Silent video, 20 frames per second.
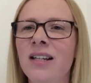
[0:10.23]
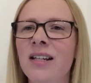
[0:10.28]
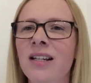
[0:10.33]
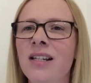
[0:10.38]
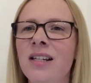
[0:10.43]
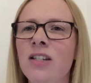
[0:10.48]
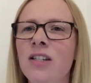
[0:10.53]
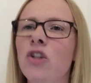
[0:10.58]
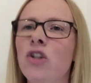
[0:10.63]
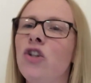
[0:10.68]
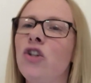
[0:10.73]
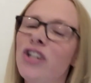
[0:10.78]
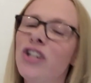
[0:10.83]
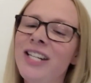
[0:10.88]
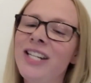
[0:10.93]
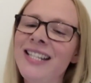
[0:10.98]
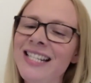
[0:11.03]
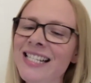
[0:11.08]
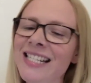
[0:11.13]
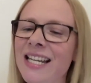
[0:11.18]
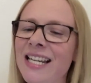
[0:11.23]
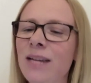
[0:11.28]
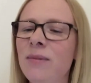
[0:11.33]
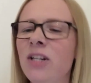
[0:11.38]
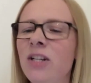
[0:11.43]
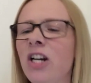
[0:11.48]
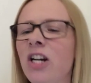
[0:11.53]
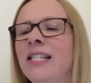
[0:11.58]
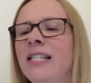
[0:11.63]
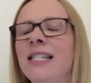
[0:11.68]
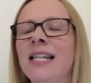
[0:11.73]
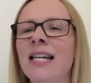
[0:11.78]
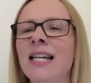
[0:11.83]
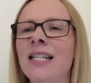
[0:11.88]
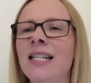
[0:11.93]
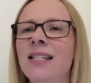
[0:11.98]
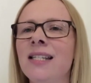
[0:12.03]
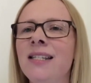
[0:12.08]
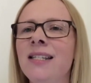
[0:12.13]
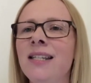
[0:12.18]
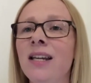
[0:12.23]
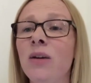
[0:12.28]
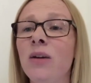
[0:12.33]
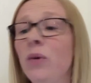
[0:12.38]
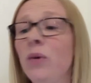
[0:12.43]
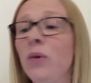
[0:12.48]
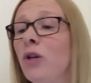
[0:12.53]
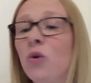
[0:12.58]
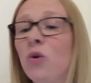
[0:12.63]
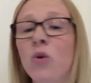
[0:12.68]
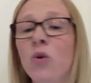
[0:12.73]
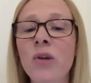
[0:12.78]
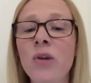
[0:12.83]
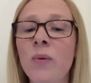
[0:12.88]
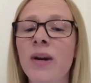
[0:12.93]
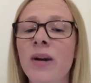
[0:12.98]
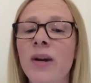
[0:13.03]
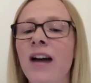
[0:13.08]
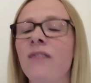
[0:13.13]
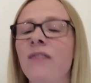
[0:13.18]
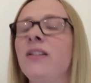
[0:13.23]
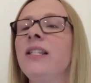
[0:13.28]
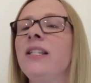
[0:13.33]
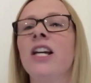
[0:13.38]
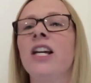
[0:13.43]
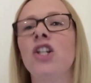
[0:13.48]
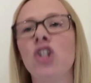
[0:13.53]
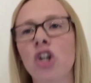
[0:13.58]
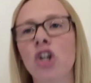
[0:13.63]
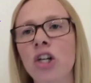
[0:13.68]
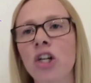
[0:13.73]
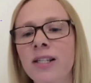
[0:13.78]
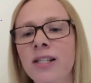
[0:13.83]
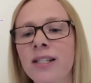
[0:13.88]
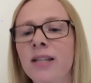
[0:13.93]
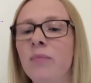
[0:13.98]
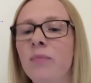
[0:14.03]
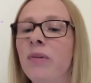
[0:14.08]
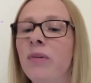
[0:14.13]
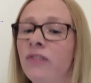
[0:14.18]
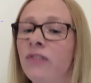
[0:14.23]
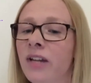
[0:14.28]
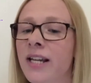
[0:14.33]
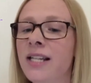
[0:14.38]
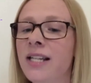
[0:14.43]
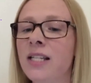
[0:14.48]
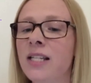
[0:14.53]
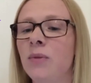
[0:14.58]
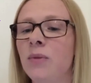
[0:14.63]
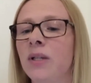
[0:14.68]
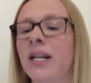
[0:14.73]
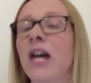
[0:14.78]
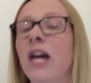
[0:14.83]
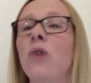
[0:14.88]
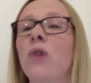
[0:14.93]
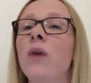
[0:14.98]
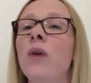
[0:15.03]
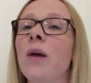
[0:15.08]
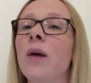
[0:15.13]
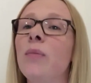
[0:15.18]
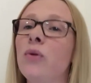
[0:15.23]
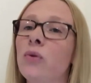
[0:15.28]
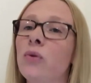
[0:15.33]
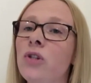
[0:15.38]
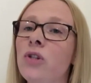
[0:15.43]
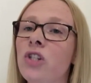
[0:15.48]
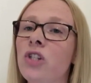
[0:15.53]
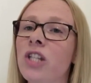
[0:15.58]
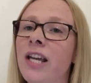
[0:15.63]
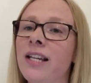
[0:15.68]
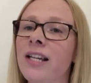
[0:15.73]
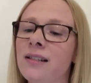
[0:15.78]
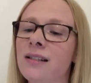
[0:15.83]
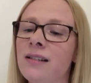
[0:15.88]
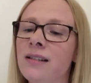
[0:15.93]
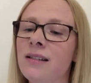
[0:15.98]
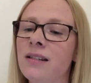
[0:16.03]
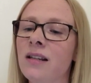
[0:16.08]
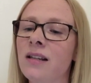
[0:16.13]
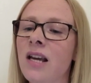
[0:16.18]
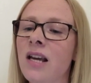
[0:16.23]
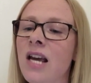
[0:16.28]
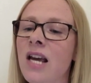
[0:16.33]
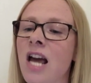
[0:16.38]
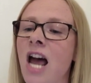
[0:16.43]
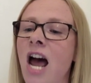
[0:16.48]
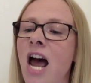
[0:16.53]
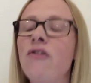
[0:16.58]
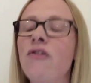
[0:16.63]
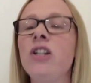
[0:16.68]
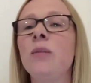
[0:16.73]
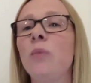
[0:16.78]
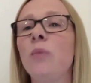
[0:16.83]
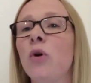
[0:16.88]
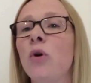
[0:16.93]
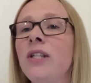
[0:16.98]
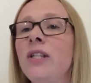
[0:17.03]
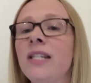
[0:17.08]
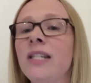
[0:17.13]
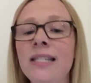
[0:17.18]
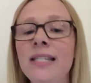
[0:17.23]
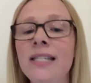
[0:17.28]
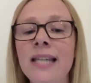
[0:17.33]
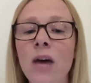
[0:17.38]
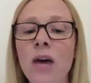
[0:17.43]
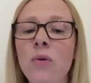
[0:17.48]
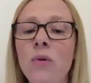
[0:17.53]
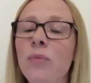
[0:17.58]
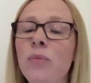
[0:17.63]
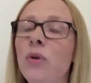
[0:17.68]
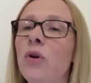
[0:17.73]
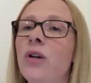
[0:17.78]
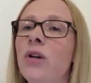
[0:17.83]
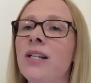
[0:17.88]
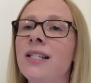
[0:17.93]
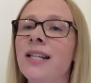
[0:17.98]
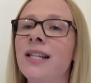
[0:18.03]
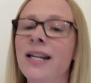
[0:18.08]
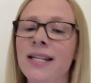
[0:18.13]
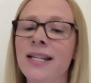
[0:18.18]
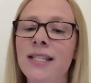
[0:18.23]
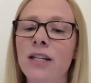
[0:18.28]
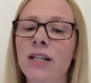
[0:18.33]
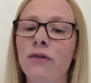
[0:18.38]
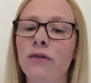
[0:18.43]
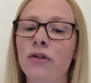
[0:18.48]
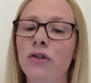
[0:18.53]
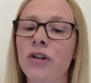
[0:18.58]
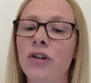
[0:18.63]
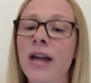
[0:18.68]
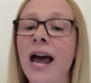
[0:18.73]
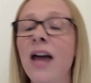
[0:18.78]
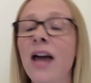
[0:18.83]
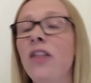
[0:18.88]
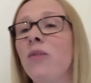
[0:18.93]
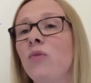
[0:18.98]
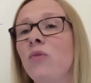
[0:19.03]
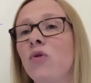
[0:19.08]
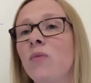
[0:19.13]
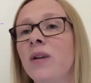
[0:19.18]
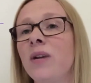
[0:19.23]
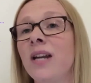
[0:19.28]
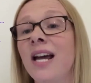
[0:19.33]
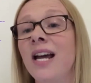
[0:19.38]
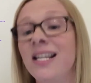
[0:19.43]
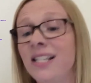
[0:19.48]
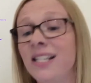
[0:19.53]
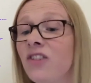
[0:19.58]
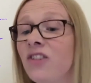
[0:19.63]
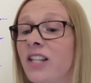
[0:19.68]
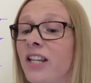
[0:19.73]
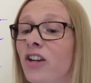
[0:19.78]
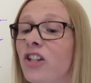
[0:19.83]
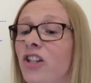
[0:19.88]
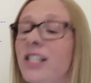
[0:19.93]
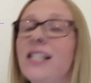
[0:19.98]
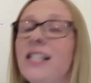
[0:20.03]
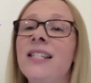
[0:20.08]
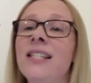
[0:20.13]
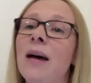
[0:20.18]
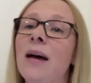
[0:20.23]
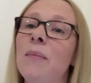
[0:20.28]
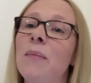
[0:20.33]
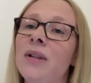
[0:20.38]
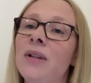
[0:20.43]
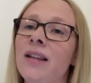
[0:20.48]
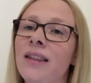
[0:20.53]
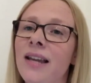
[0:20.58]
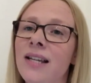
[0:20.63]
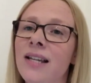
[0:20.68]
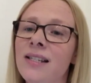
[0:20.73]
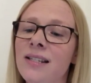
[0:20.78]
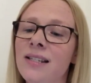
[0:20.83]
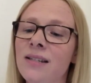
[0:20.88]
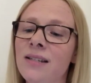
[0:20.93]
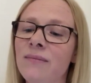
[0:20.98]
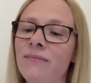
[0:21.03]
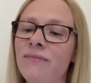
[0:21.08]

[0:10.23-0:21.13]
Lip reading: So during these times of uncertainty, we know that we're having to adjust and be flexible in how we approach things. And responding to how employers are interviewing at the moment is a really good example of this.